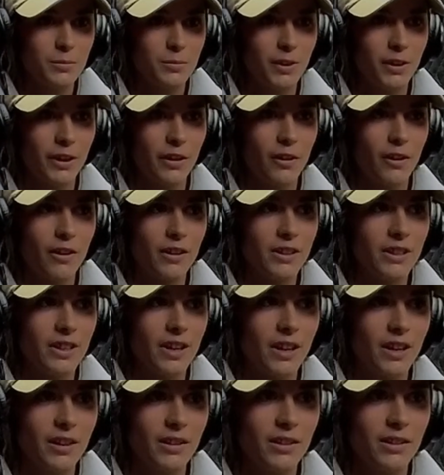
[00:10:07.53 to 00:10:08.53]
But on the
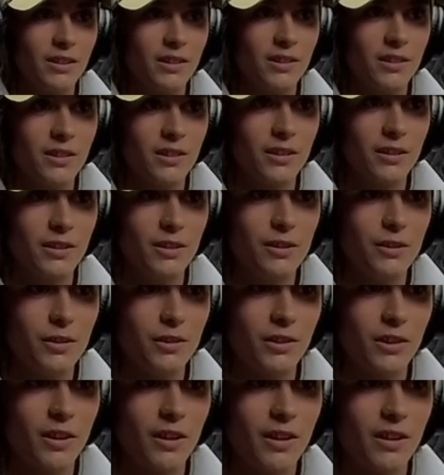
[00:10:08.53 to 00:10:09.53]
ice, you
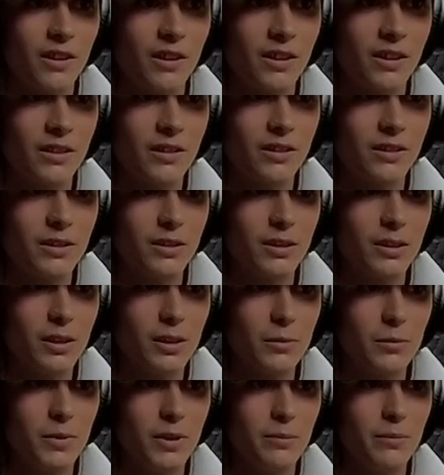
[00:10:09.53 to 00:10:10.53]
just gotta
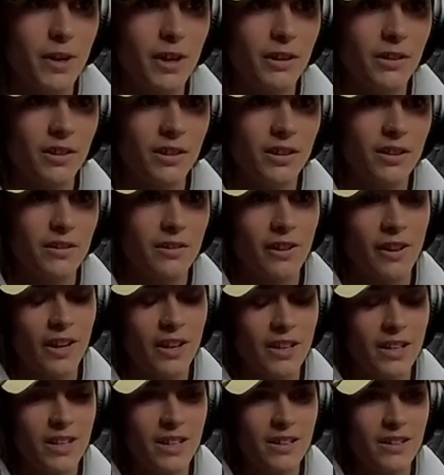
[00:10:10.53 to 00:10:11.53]
be mentally
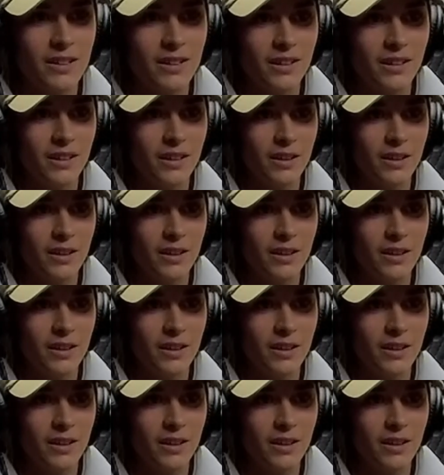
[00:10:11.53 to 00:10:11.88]
ready,